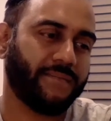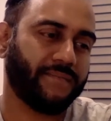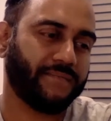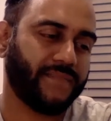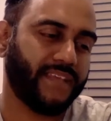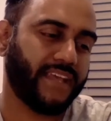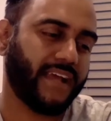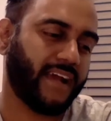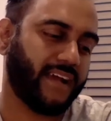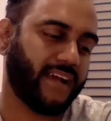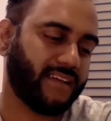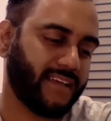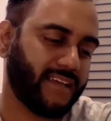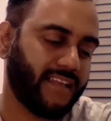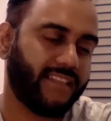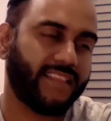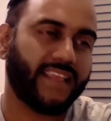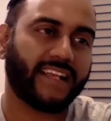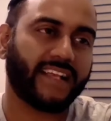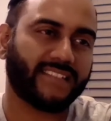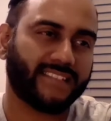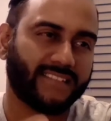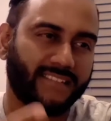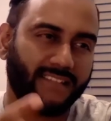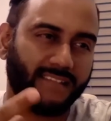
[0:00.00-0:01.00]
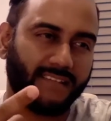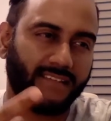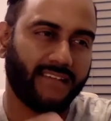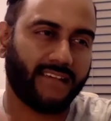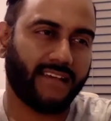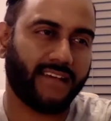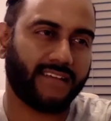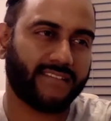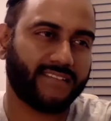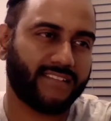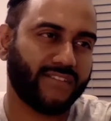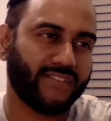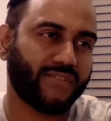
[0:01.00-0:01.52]
Yeah, and that's
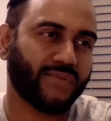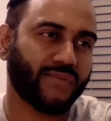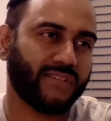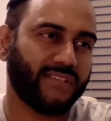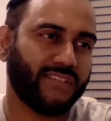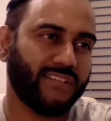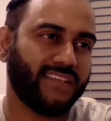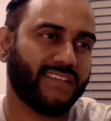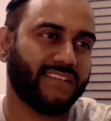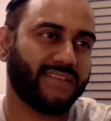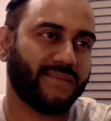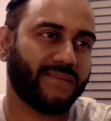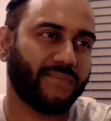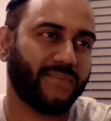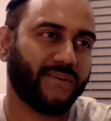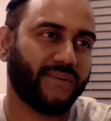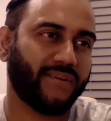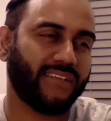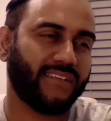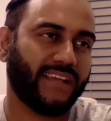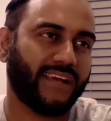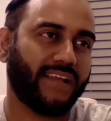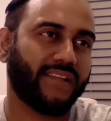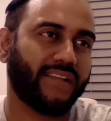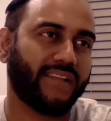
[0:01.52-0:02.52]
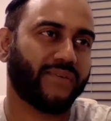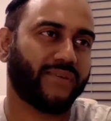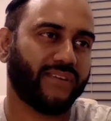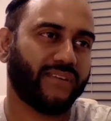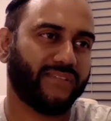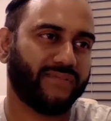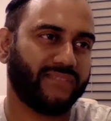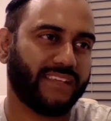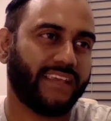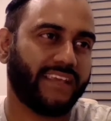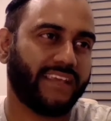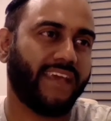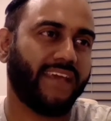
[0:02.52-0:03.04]
I sent you a link about the allegory
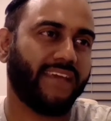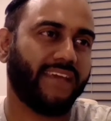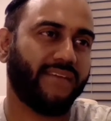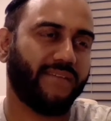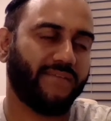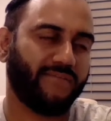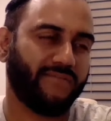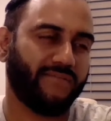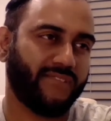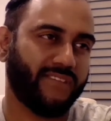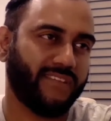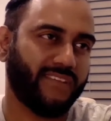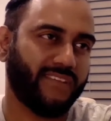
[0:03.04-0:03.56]
of the cave.